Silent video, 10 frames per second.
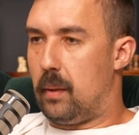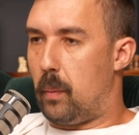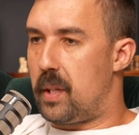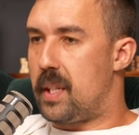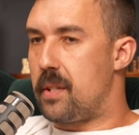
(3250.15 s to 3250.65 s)

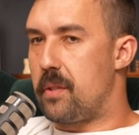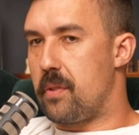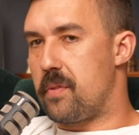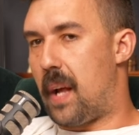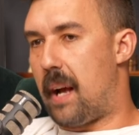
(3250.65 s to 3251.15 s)
What you need to do
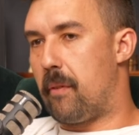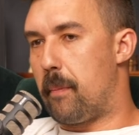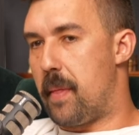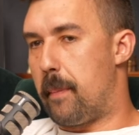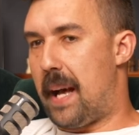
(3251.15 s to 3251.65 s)
is have a,
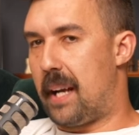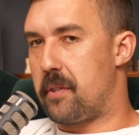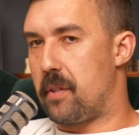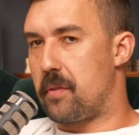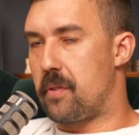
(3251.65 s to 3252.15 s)
the
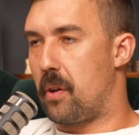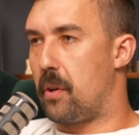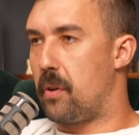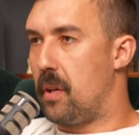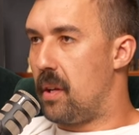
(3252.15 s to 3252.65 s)
passion.
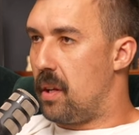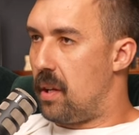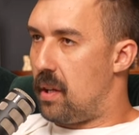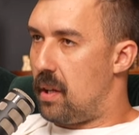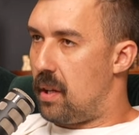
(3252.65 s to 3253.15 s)
So
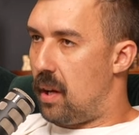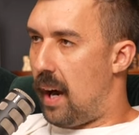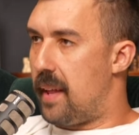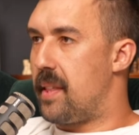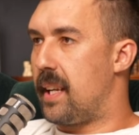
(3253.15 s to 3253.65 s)

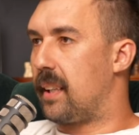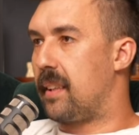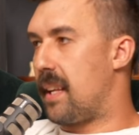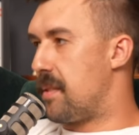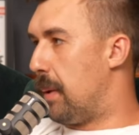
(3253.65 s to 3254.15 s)
I
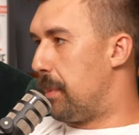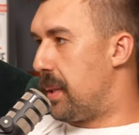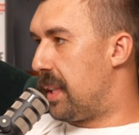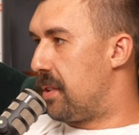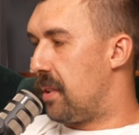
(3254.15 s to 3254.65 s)
think that's my
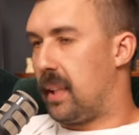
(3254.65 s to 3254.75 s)
prediction.